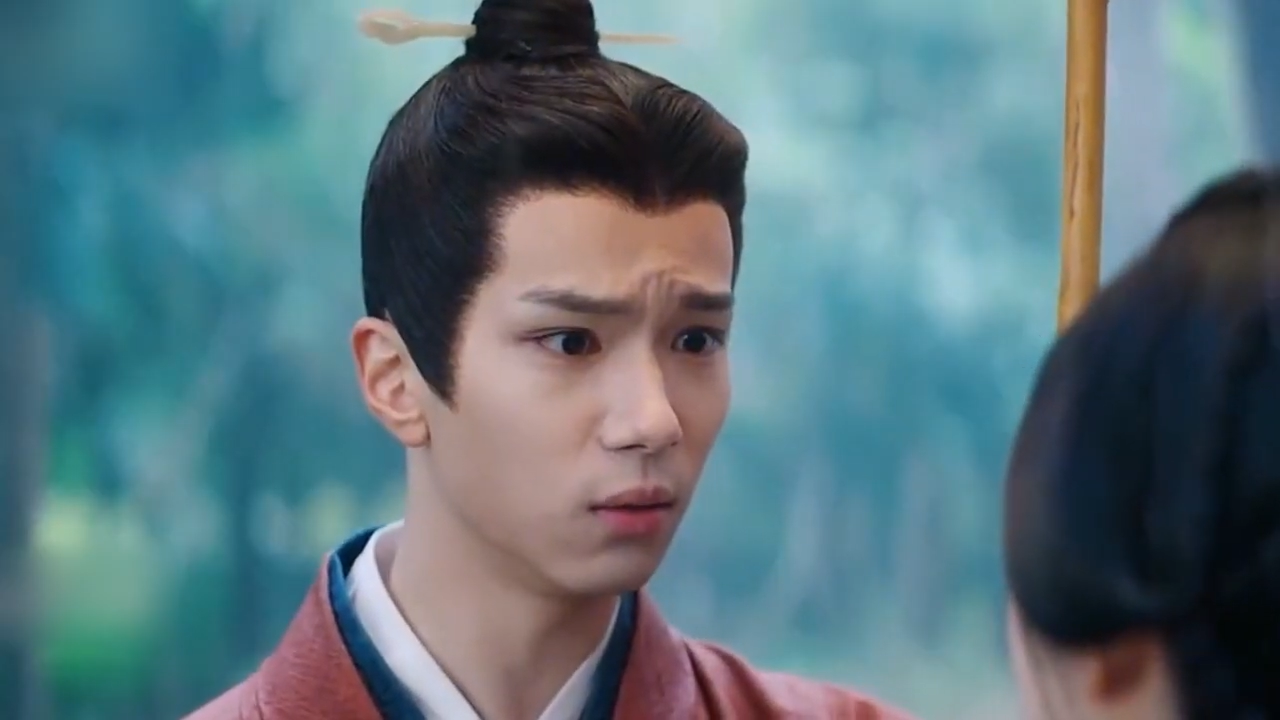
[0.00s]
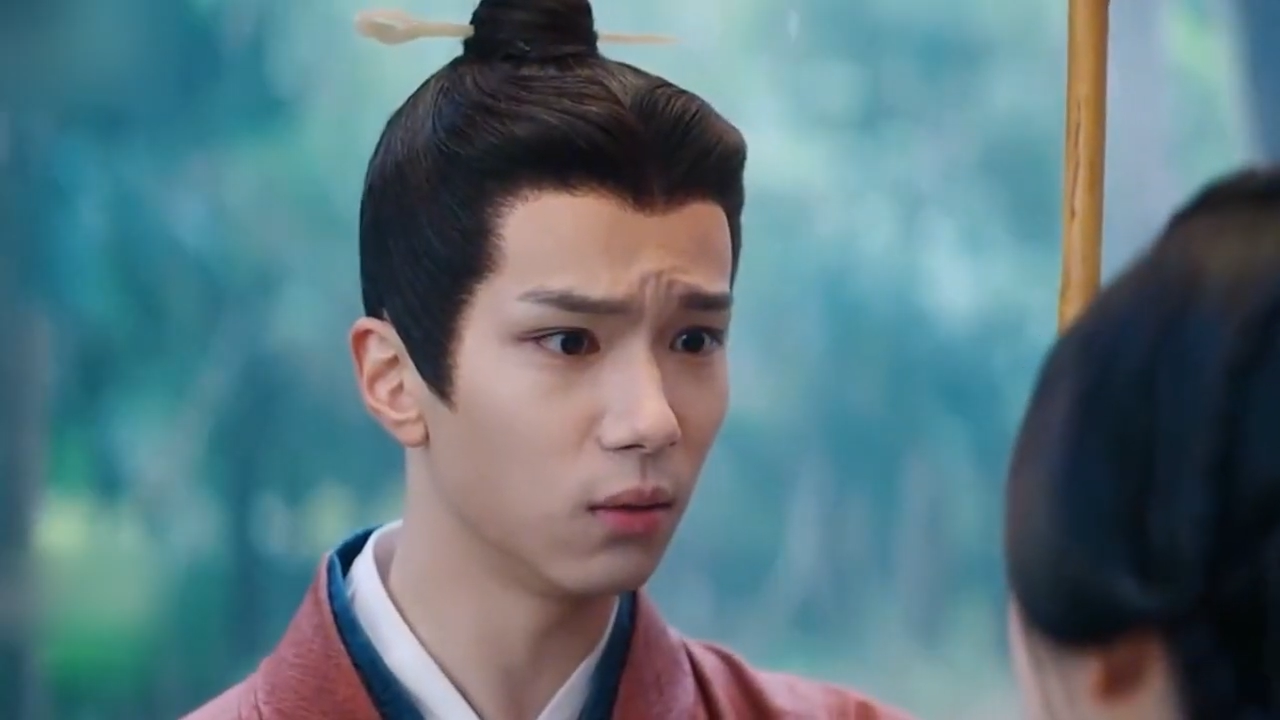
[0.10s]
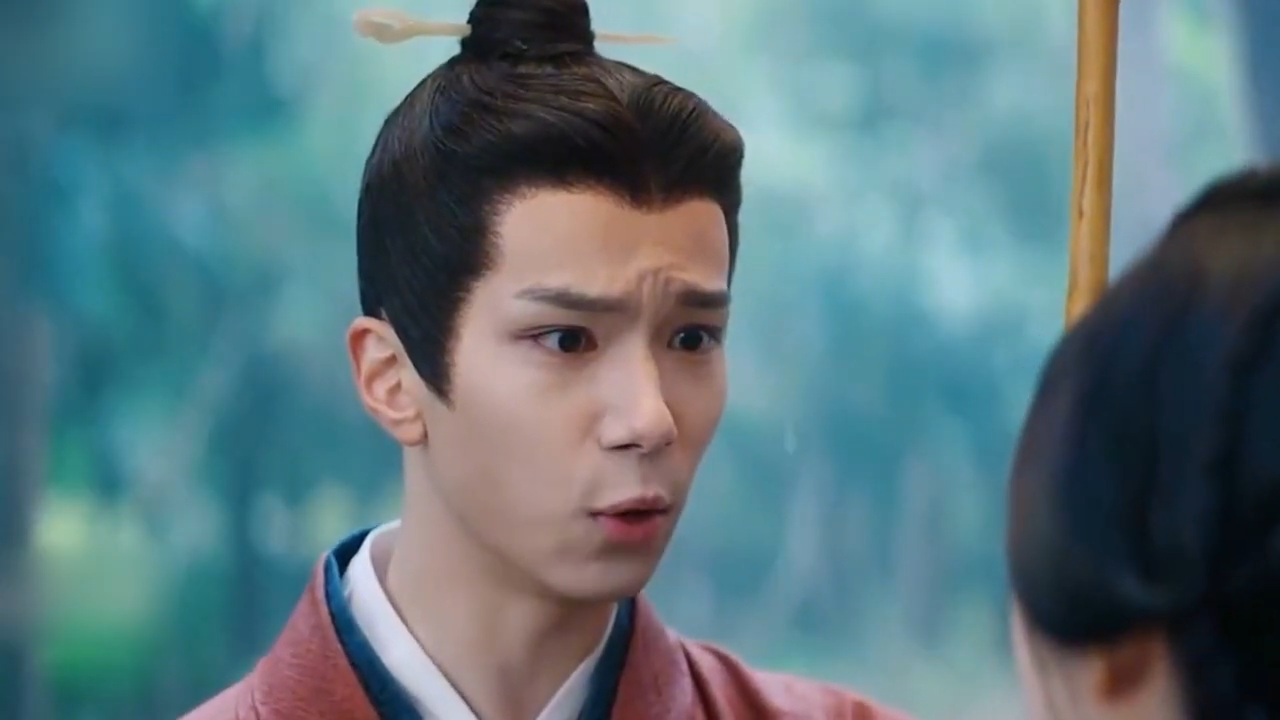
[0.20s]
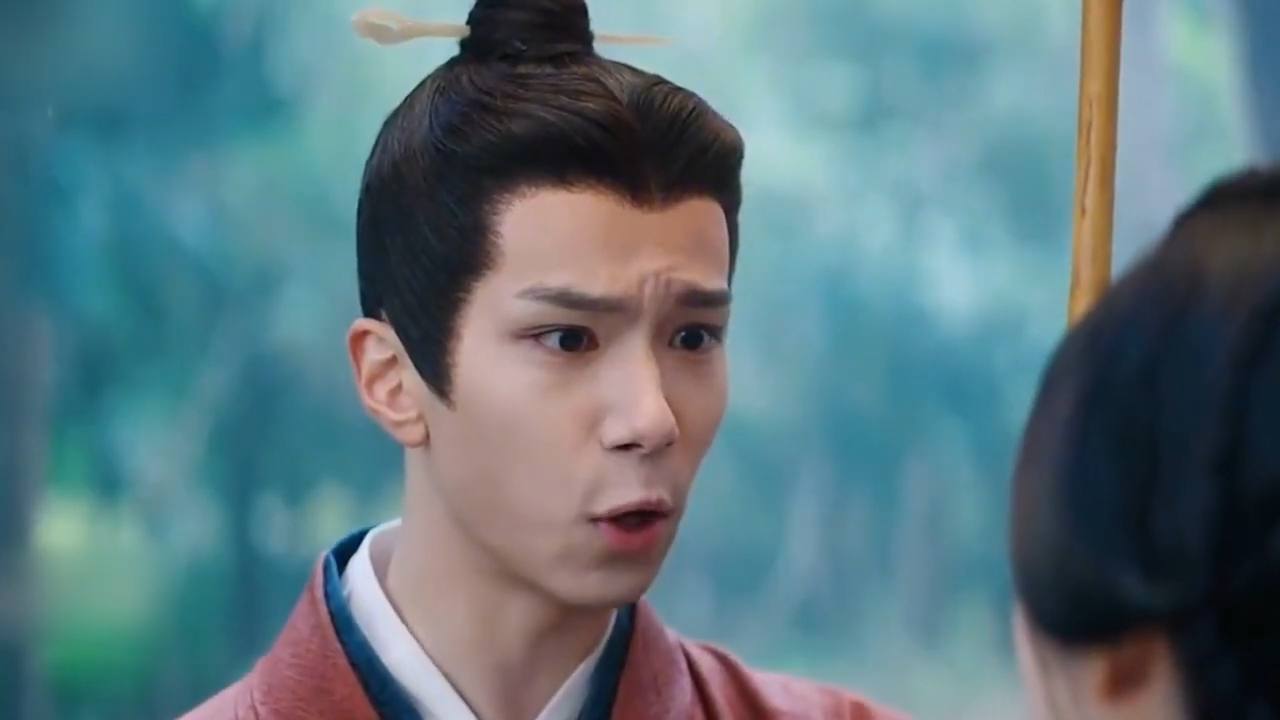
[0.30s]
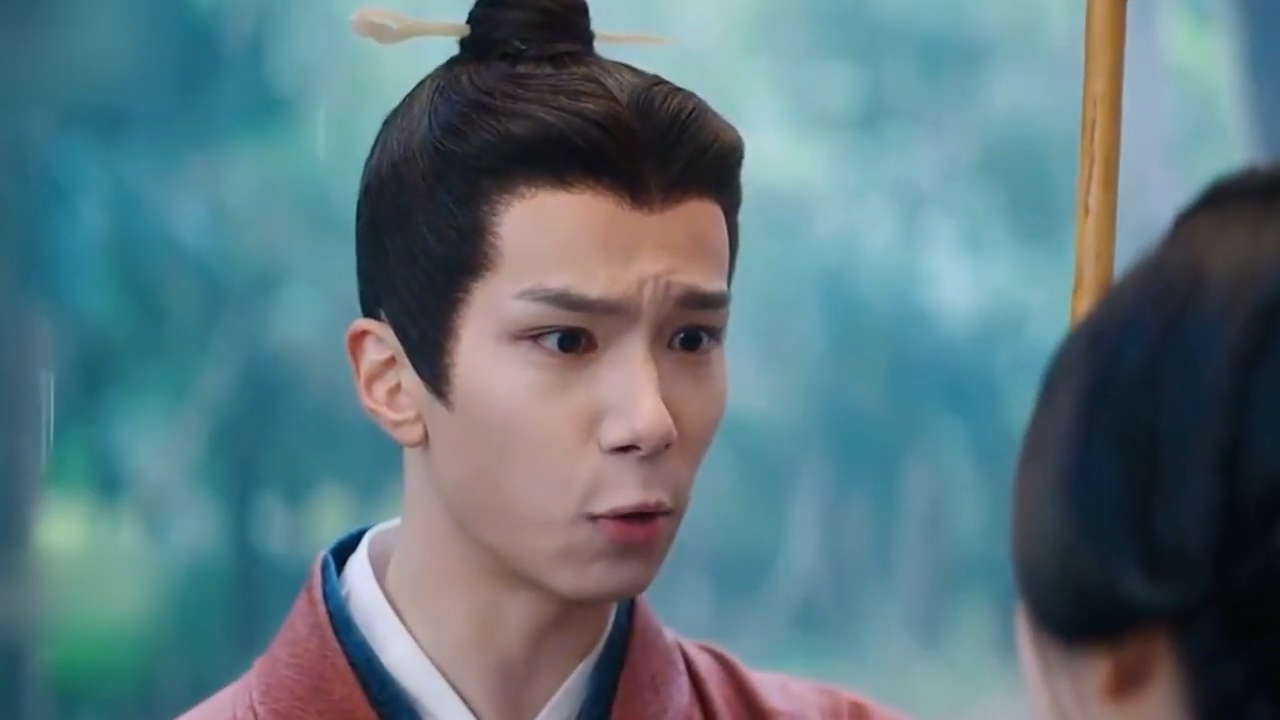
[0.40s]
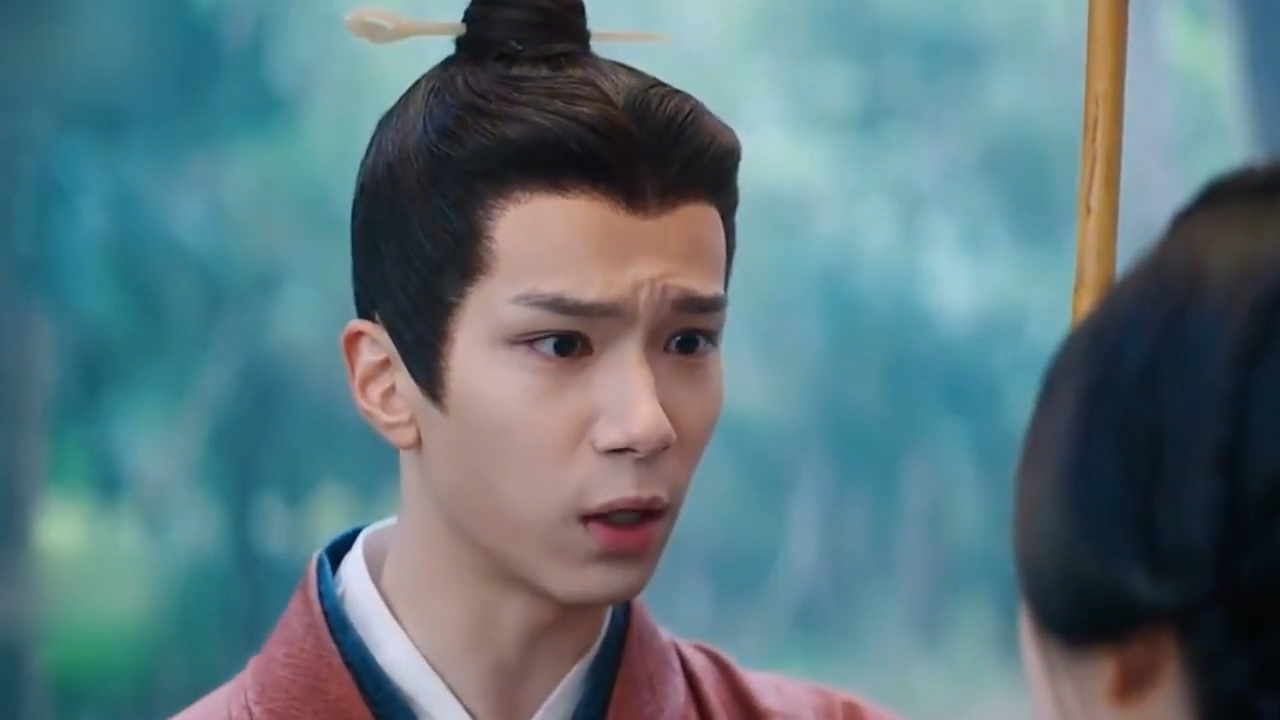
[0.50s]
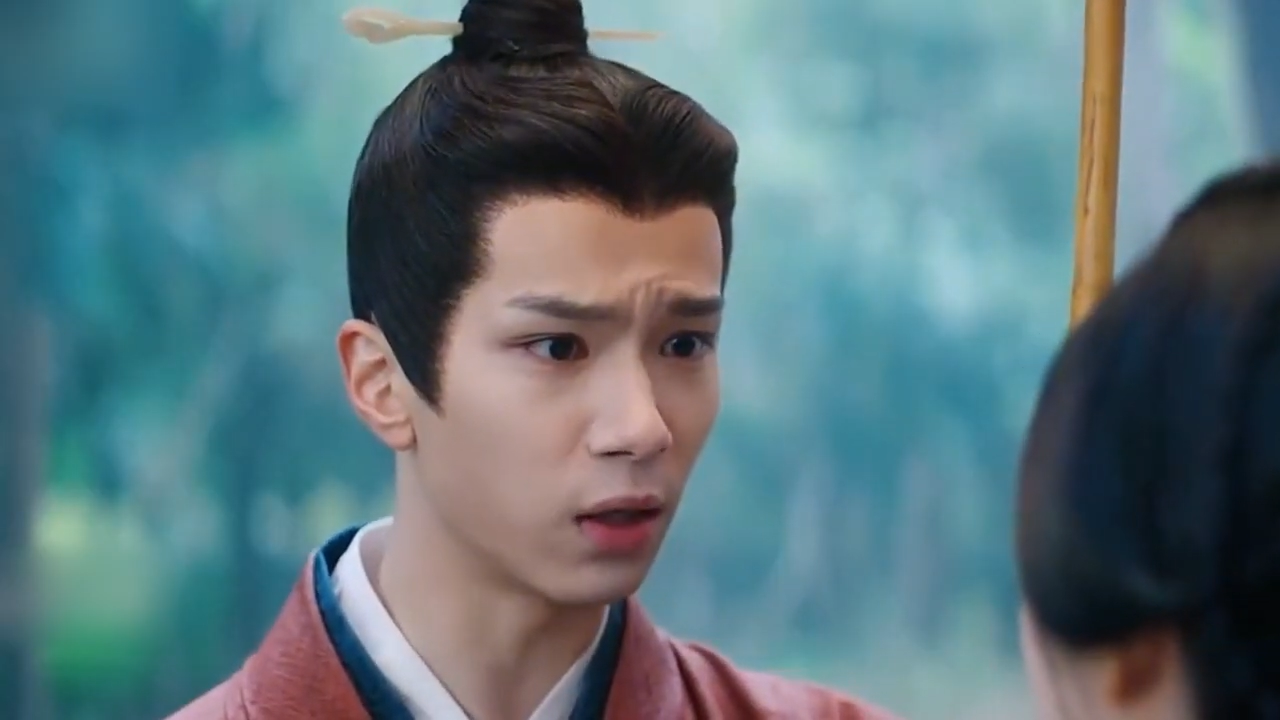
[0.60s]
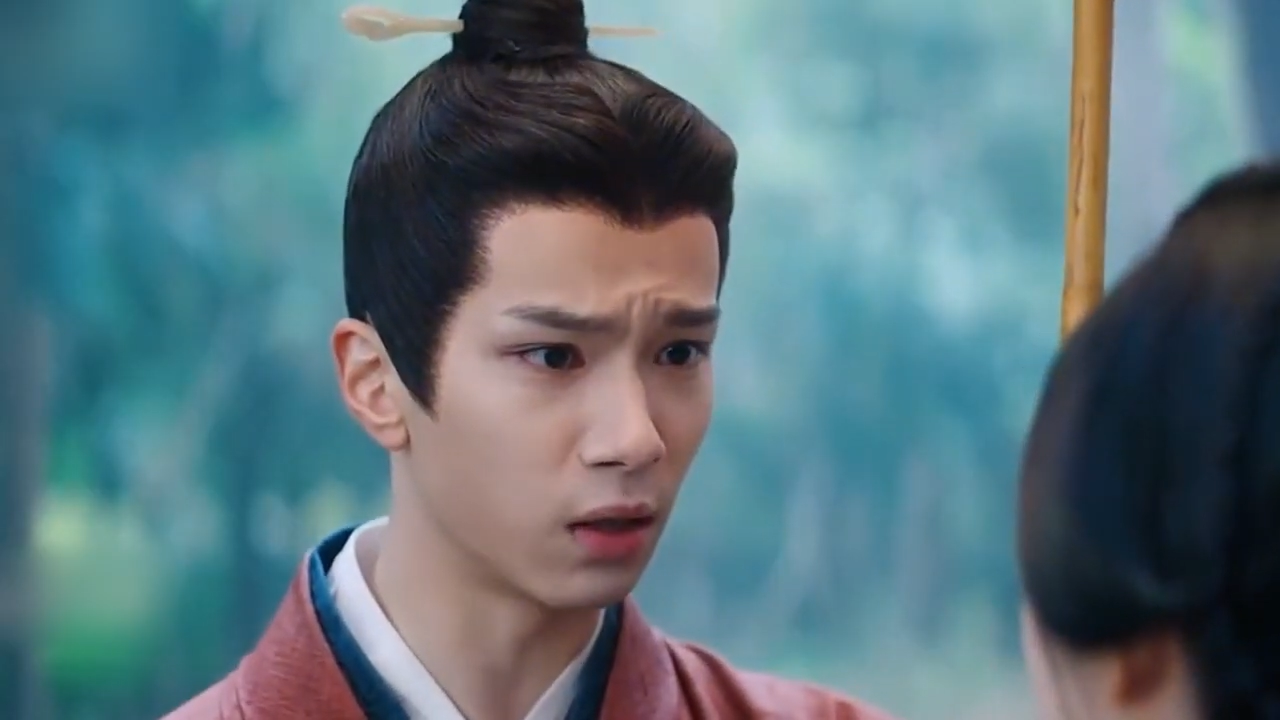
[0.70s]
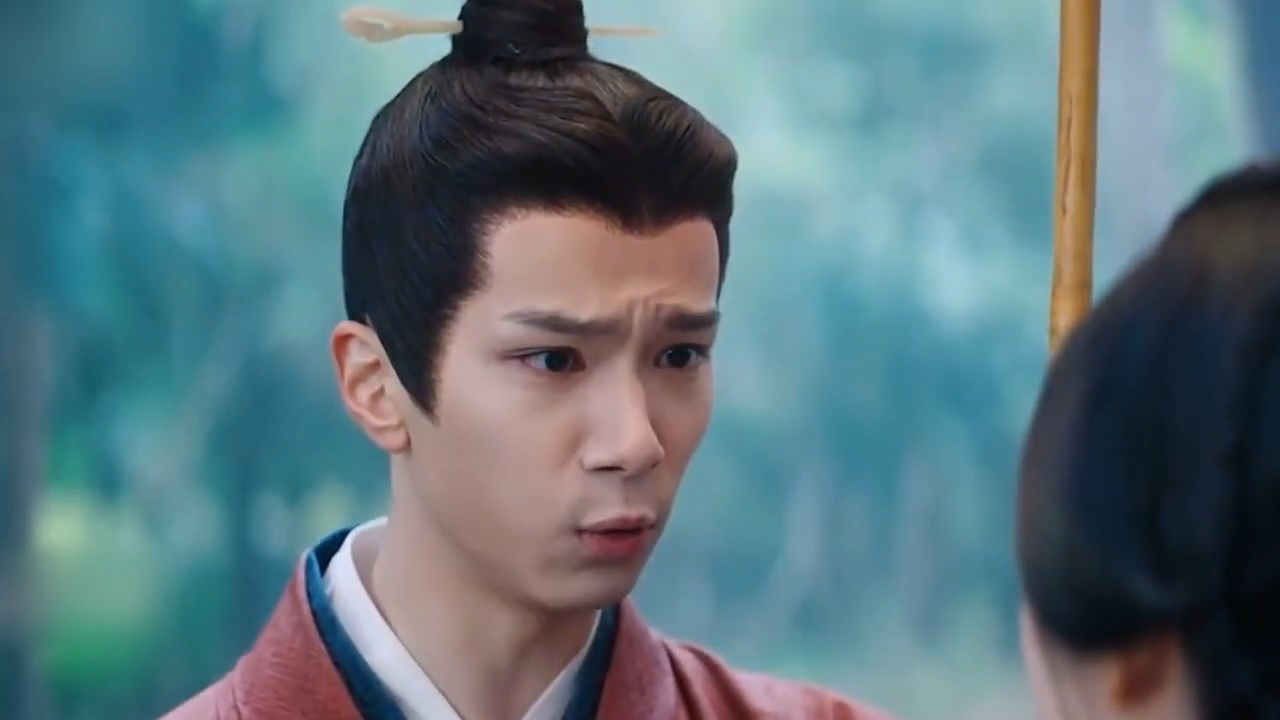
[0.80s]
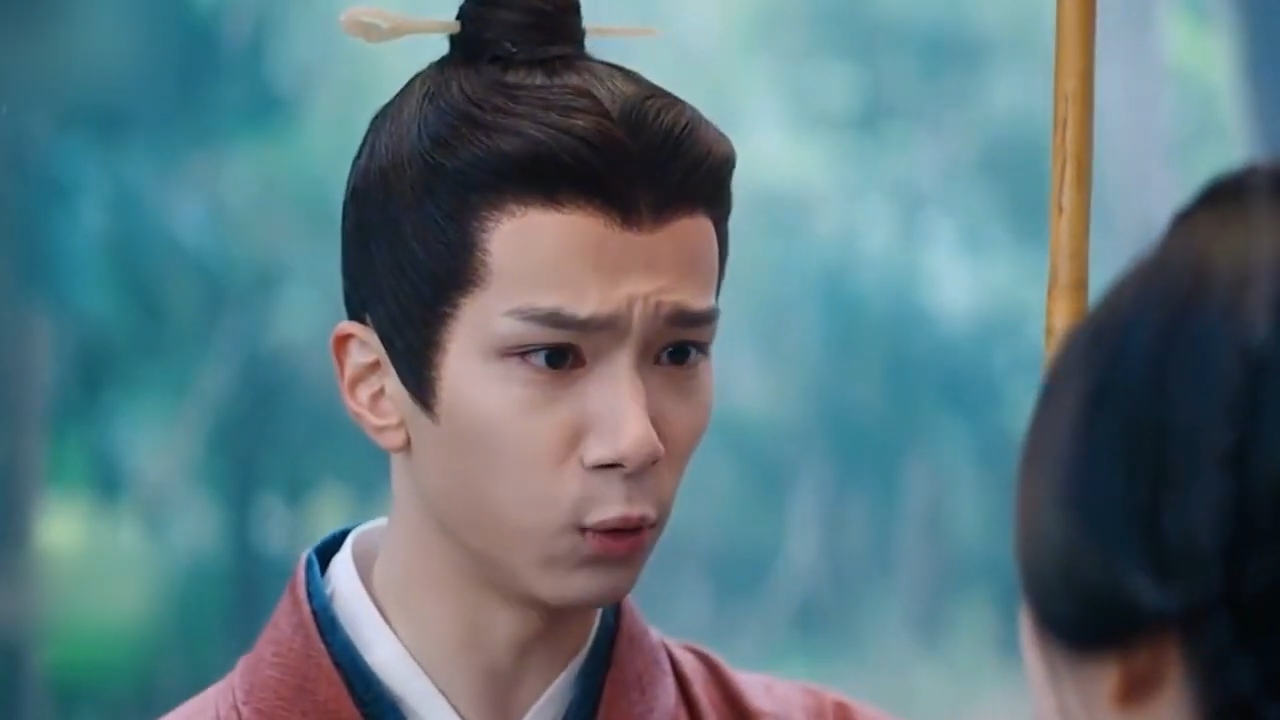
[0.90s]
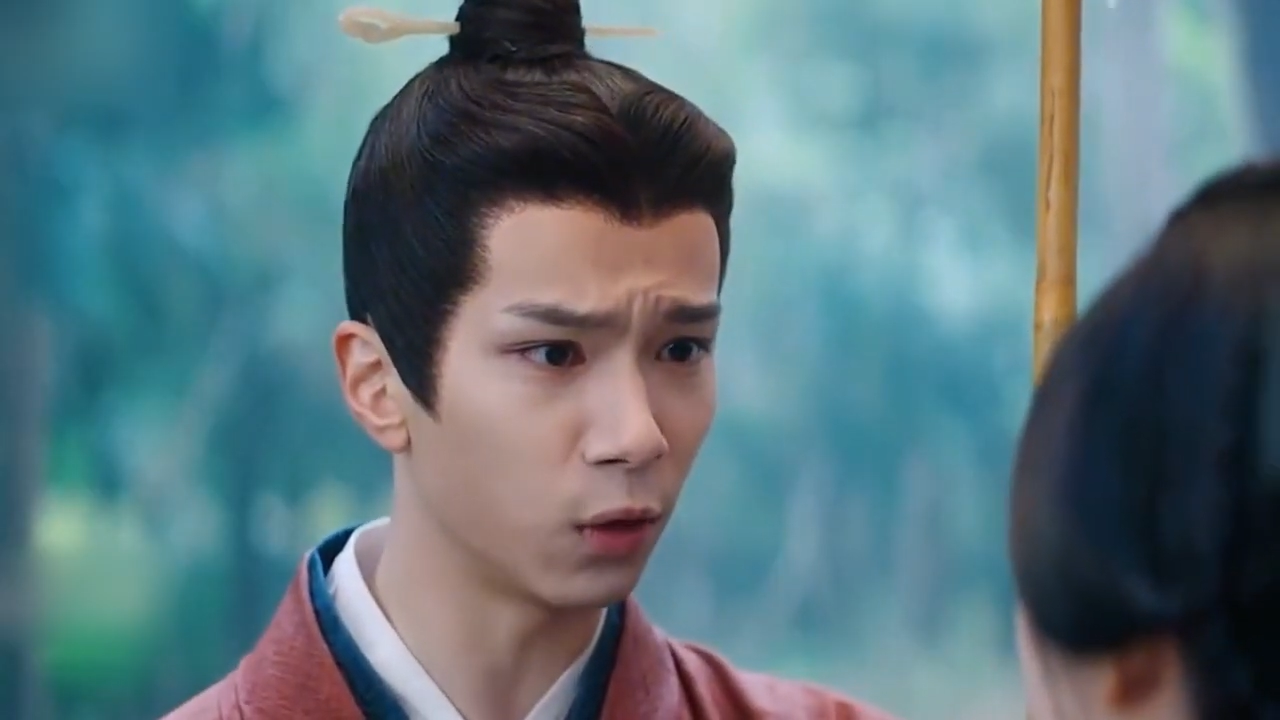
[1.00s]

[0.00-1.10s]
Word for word: and the light emanating